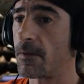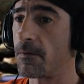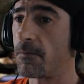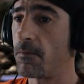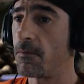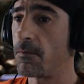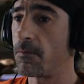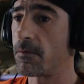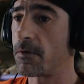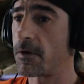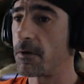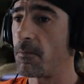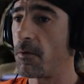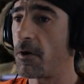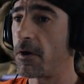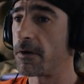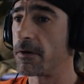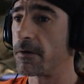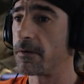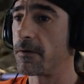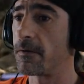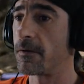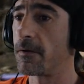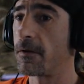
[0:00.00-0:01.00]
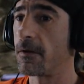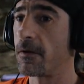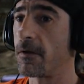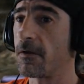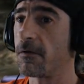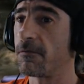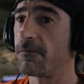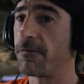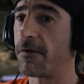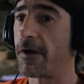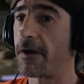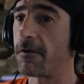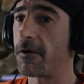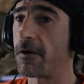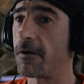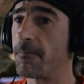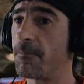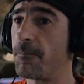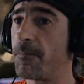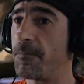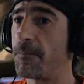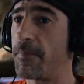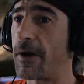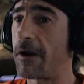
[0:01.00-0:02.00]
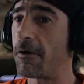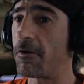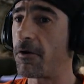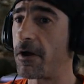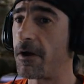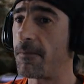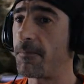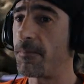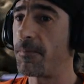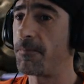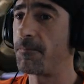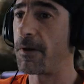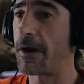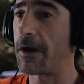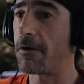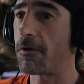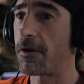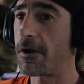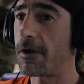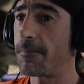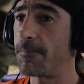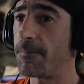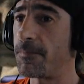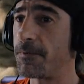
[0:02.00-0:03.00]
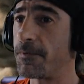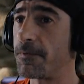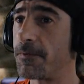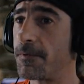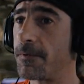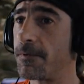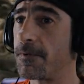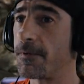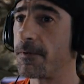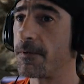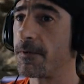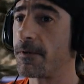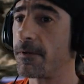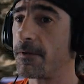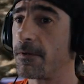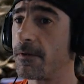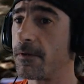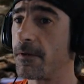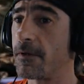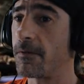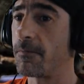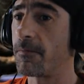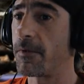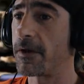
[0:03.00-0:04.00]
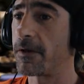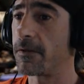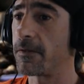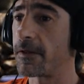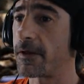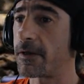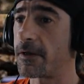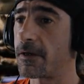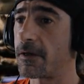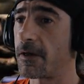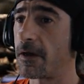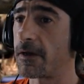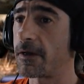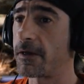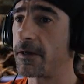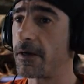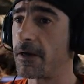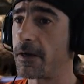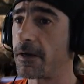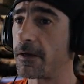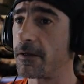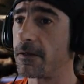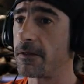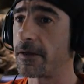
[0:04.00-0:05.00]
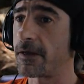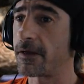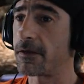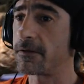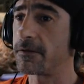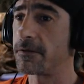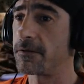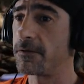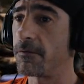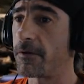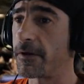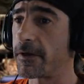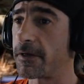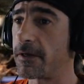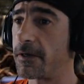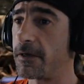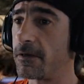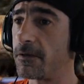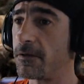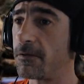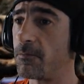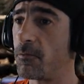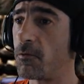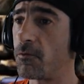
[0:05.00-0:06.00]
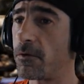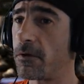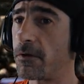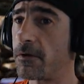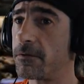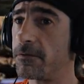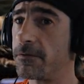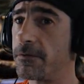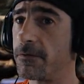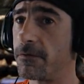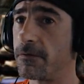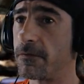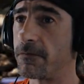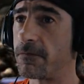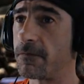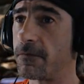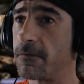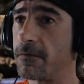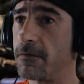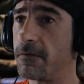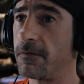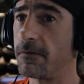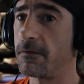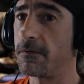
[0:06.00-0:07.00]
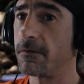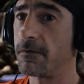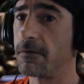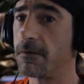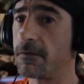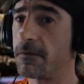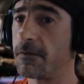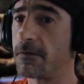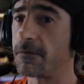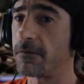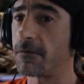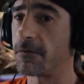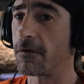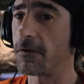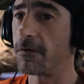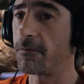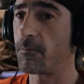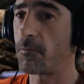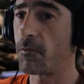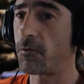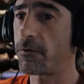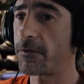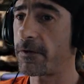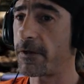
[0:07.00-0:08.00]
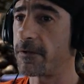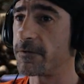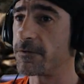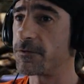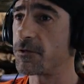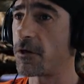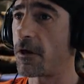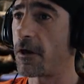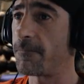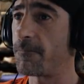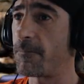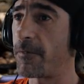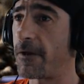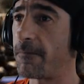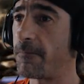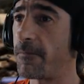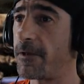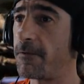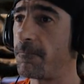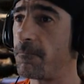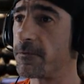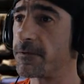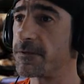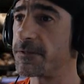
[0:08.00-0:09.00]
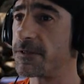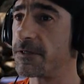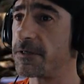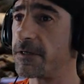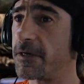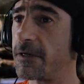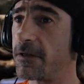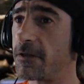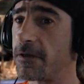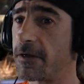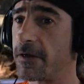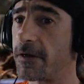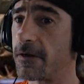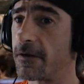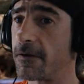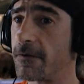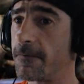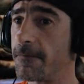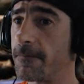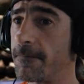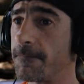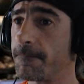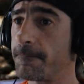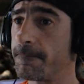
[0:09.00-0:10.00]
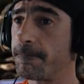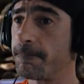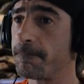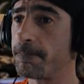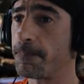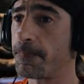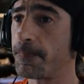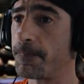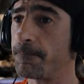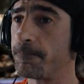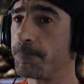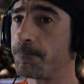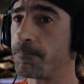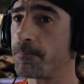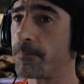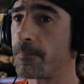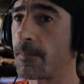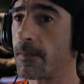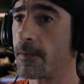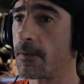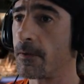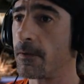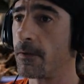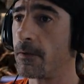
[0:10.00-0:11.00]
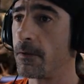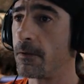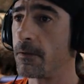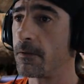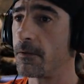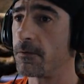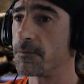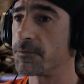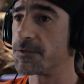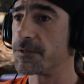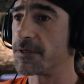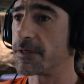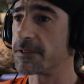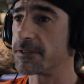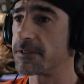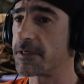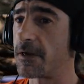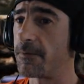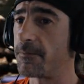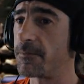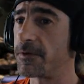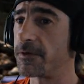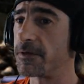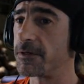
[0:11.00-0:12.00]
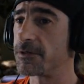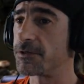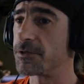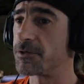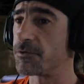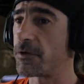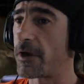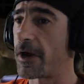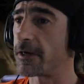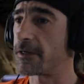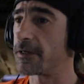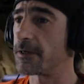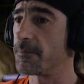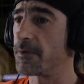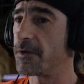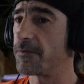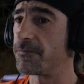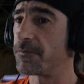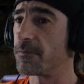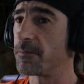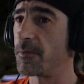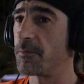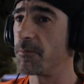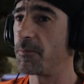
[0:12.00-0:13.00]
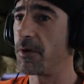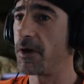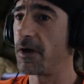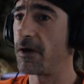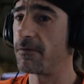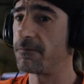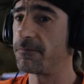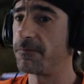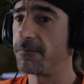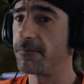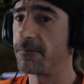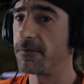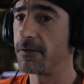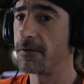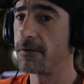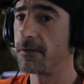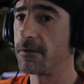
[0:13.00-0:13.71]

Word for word: Oh, come on. Fire. Power up. Power up. My like, uh, can I, like, do I kill more? Does it, does it hurt more to get shot by me? What's the deal here? Those things coming and distracting me from above.